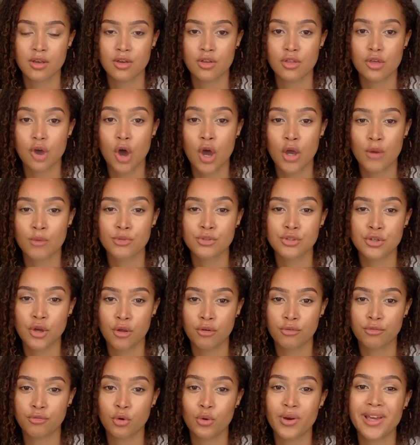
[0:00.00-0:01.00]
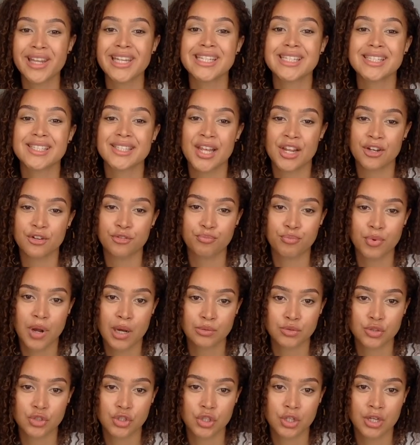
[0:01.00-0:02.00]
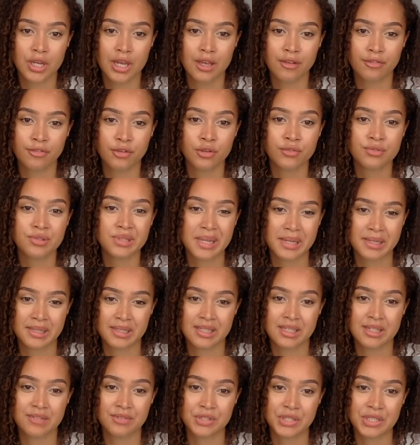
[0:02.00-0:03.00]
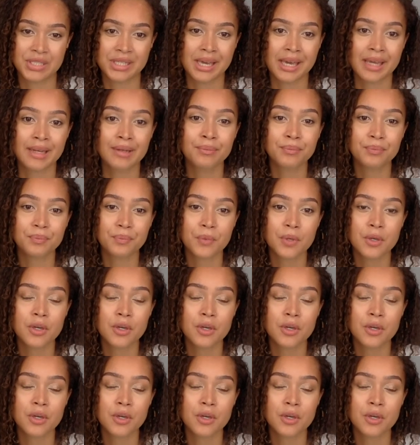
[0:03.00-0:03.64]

that I would go for instead of brown sugar if you have sensitive skin,